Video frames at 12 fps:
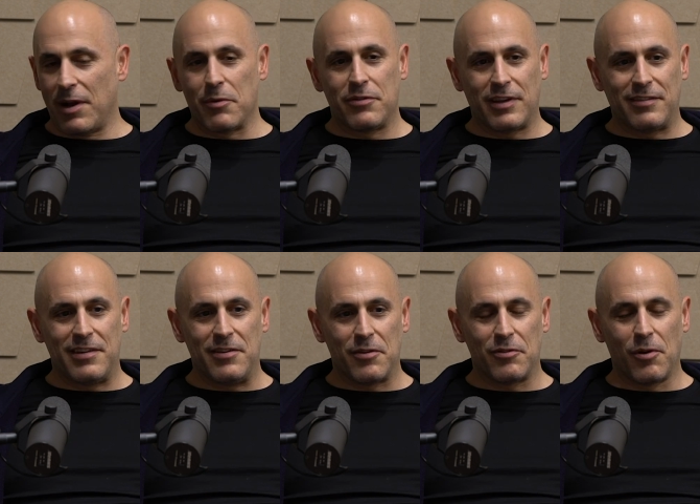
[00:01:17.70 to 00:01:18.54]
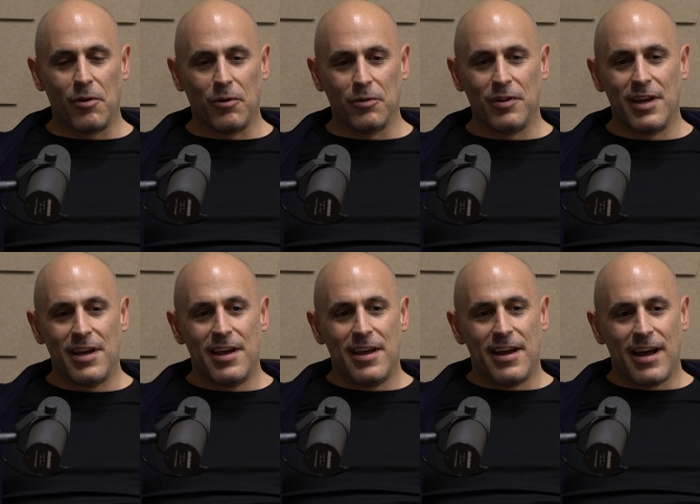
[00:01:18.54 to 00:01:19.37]
when I was 16 years old,
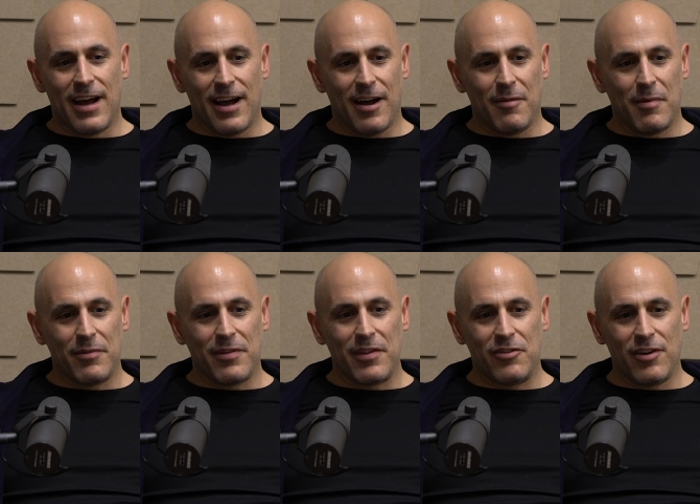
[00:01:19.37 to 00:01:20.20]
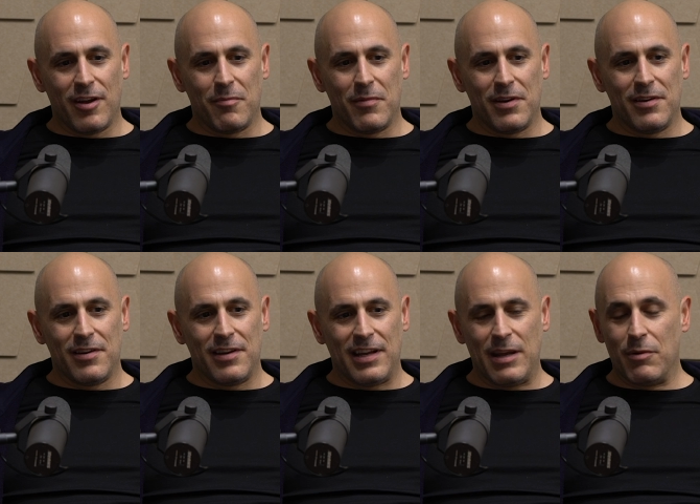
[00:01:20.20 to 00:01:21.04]
um, I was in the gym, and
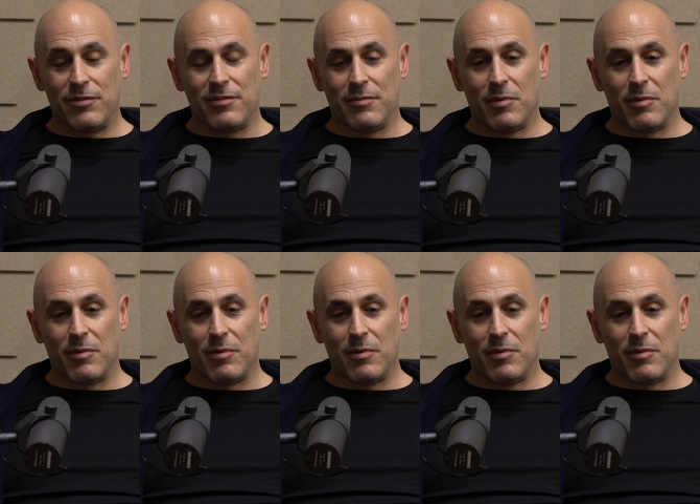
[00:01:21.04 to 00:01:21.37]
he was.